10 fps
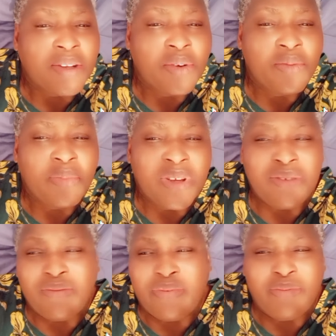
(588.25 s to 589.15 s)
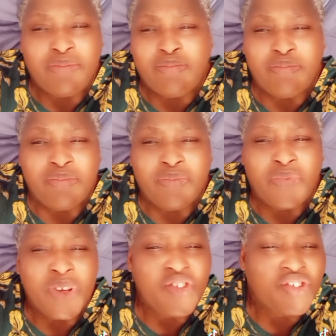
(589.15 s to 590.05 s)
Don't be
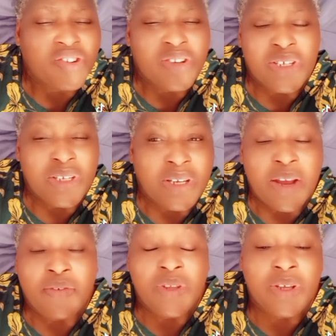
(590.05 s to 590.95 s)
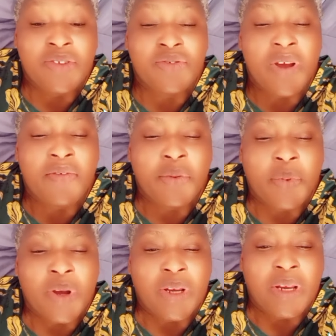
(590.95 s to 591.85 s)
vicious and everything to
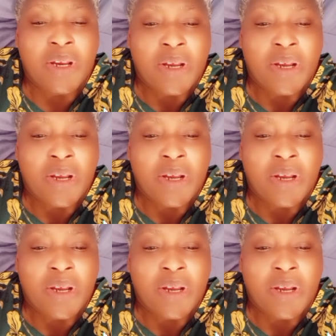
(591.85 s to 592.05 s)
everybody.